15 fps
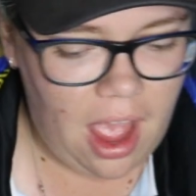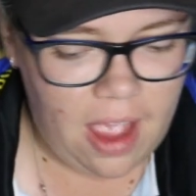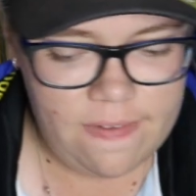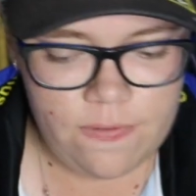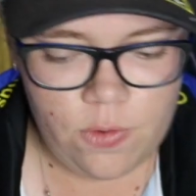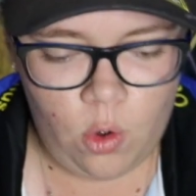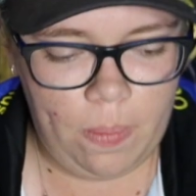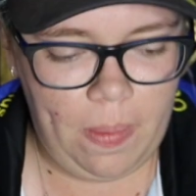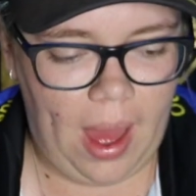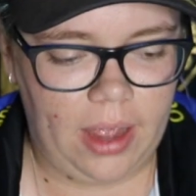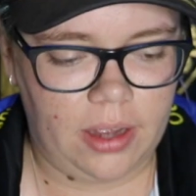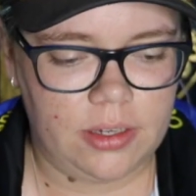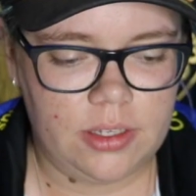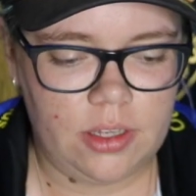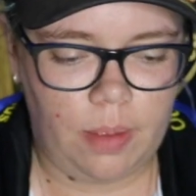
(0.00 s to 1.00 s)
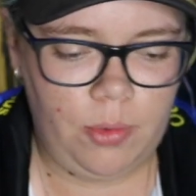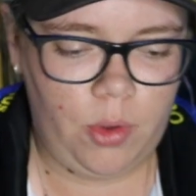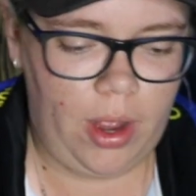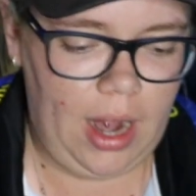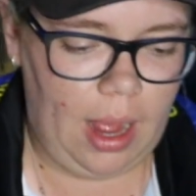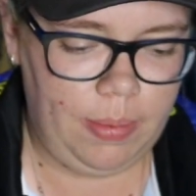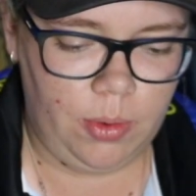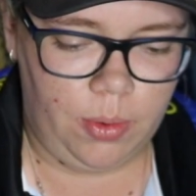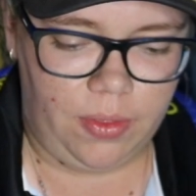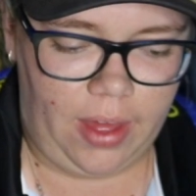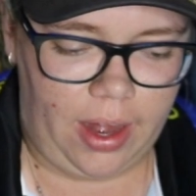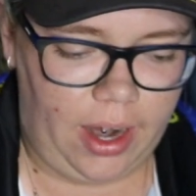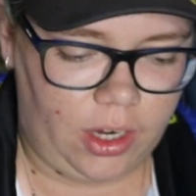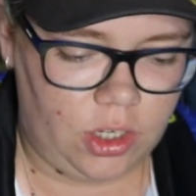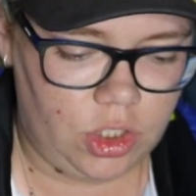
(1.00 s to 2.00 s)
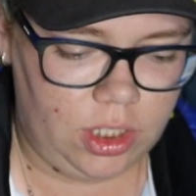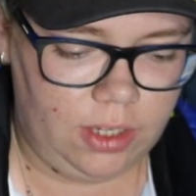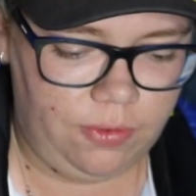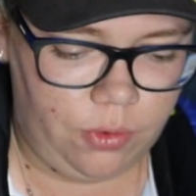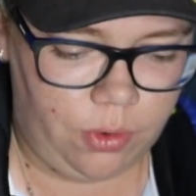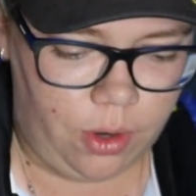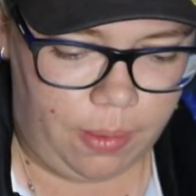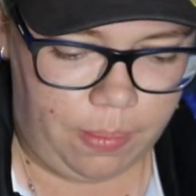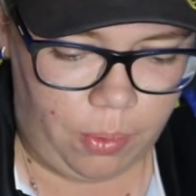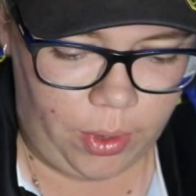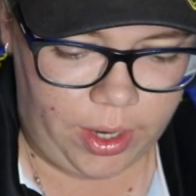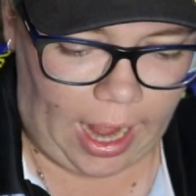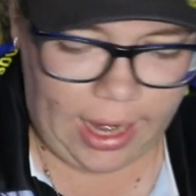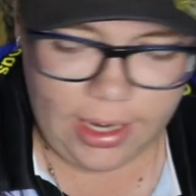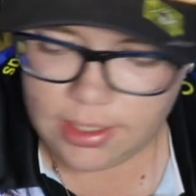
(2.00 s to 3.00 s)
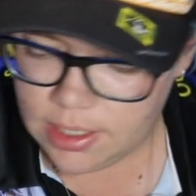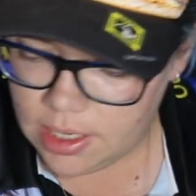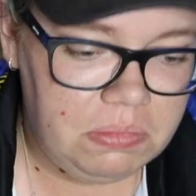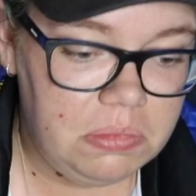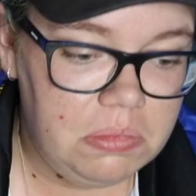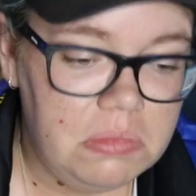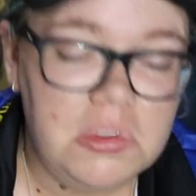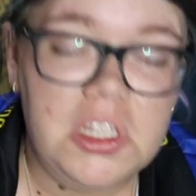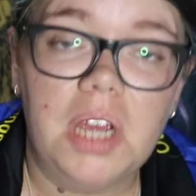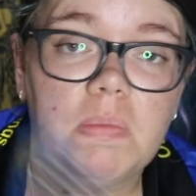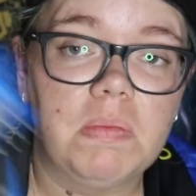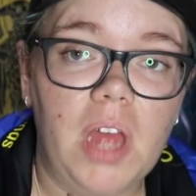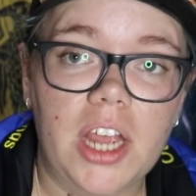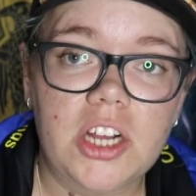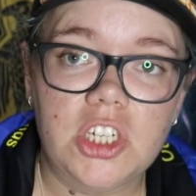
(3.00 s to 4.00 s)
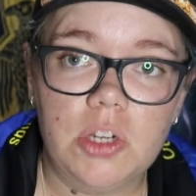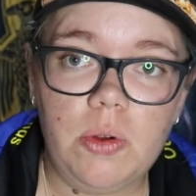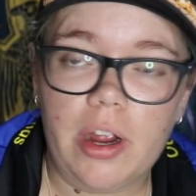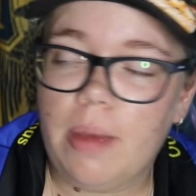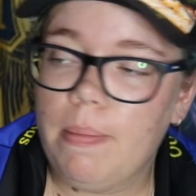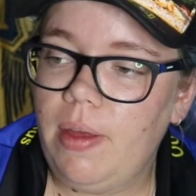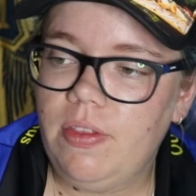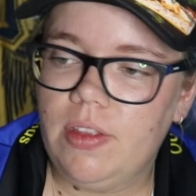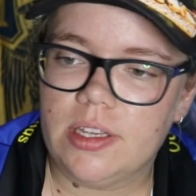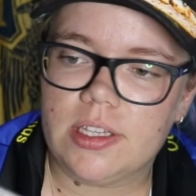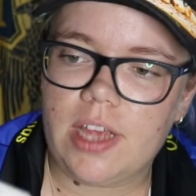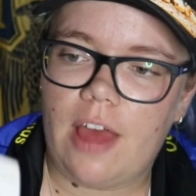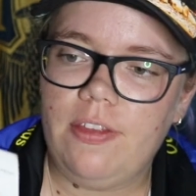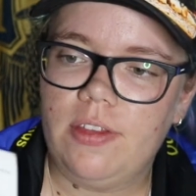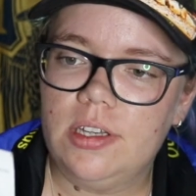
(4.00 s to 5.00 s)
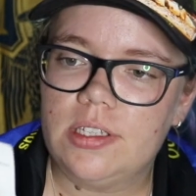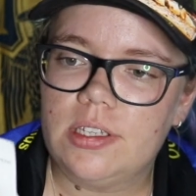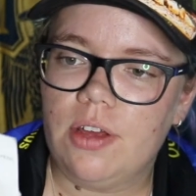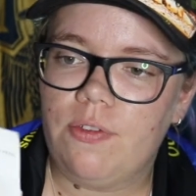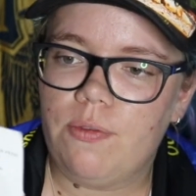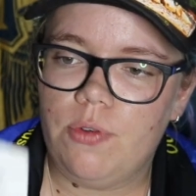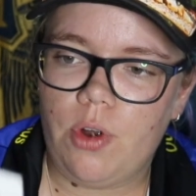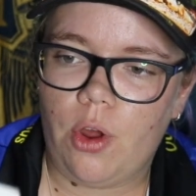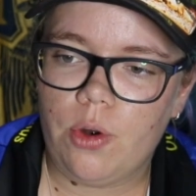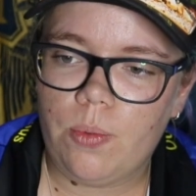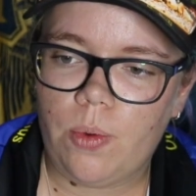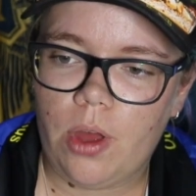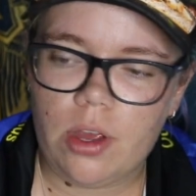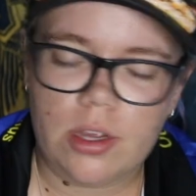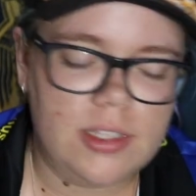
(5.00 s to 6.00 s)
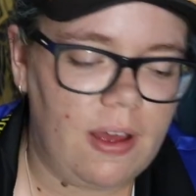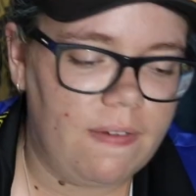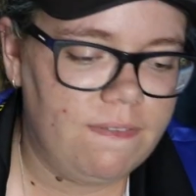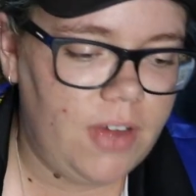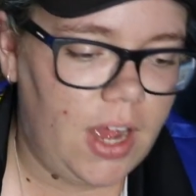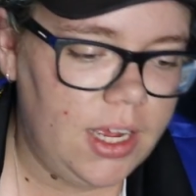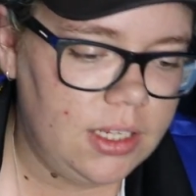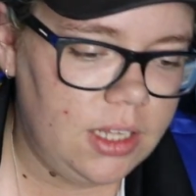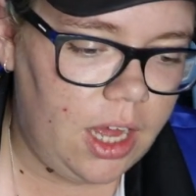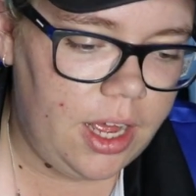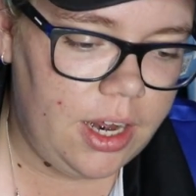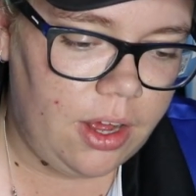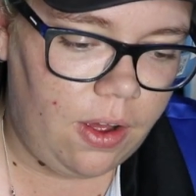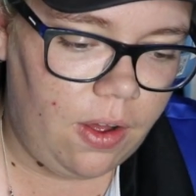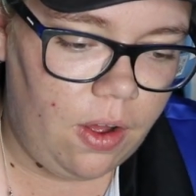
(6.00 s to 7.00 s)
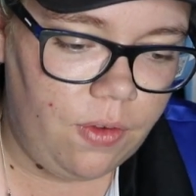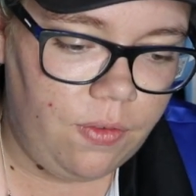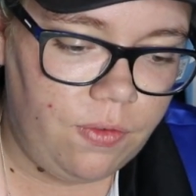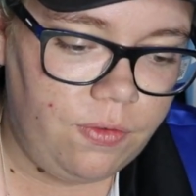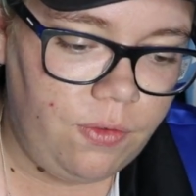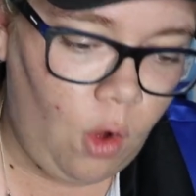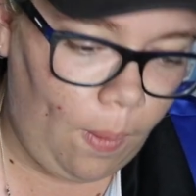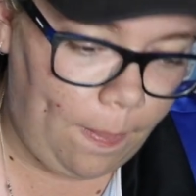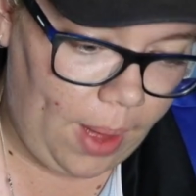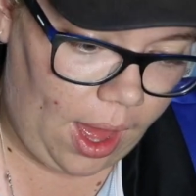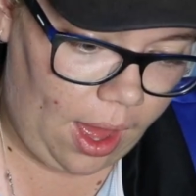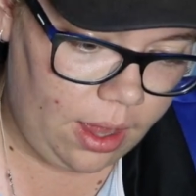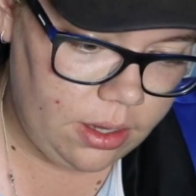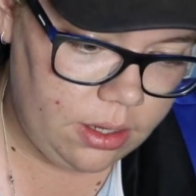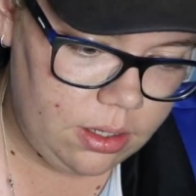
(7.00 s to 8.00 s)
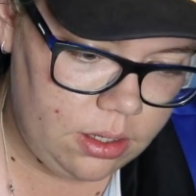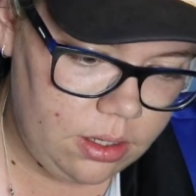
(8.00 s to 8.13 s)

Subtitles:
a 4-pack. I'm quite happy with that actually for a 0.8. So yeah, I actually recommend this. And this Noteworks Fine Liner 4-pack,